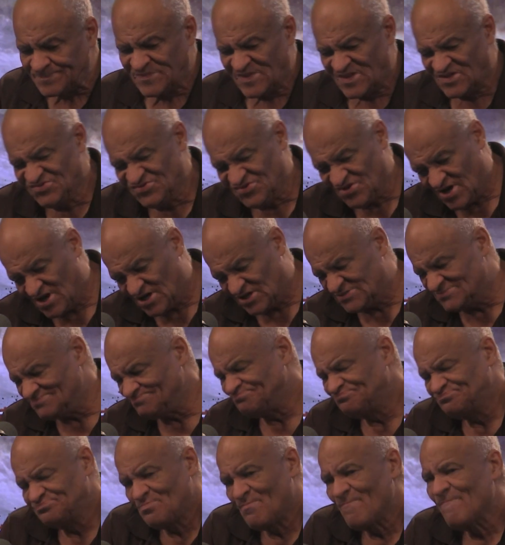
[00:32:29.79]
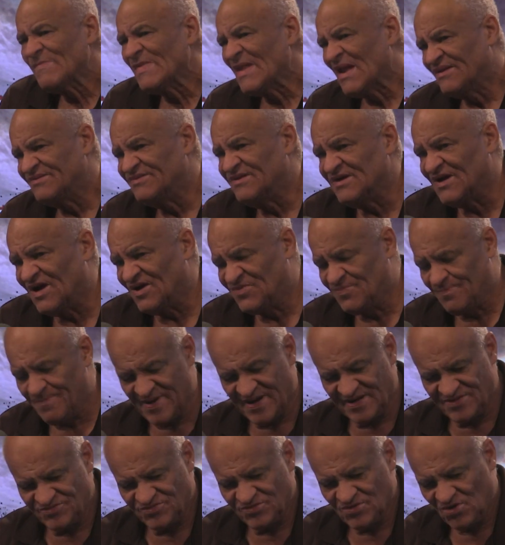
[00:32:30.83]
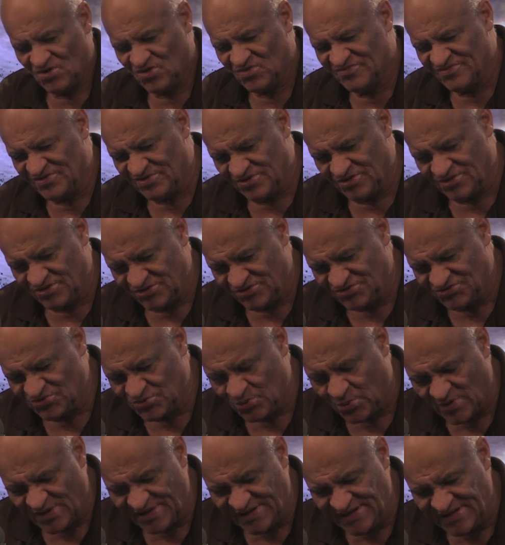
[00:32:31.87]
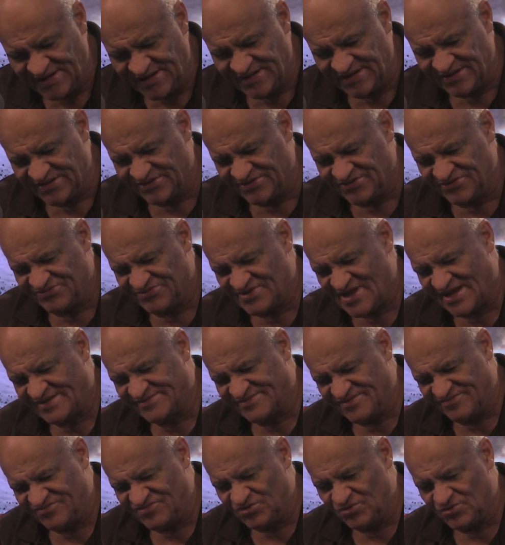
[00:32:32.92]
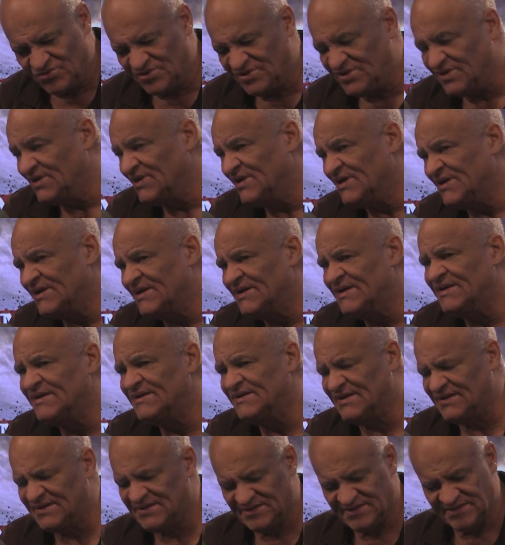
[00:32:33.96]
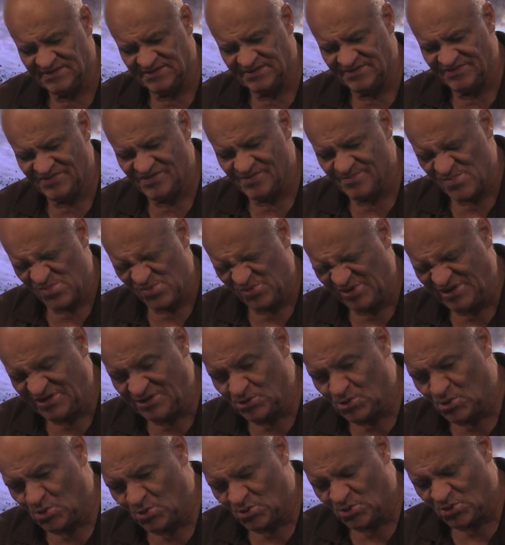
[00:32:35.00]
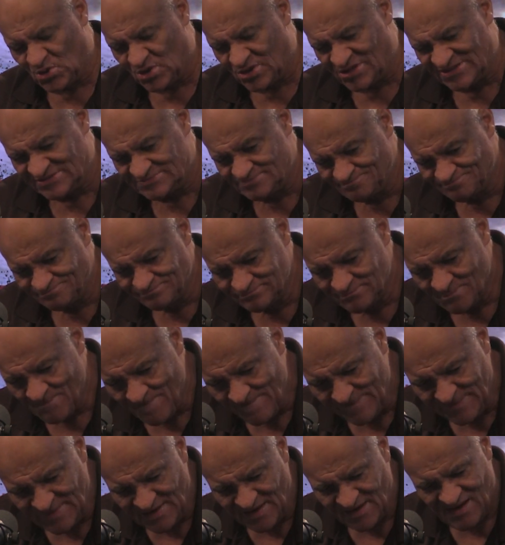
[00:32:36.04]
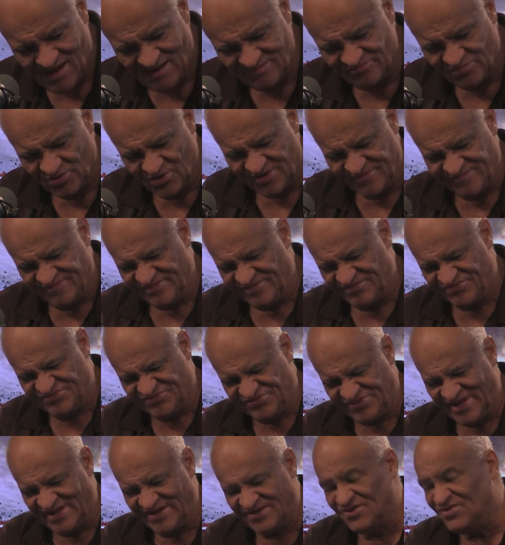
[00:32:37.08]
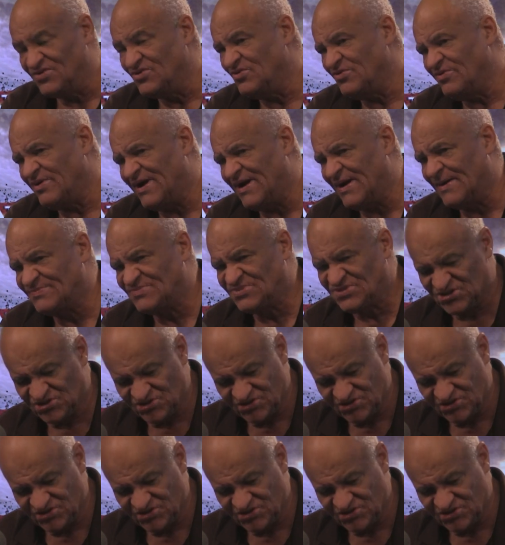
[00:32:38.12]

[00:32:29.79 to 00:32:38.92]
So then I spent over 20 years active duty in the Marine Corps. I worked for the state of New Hampshire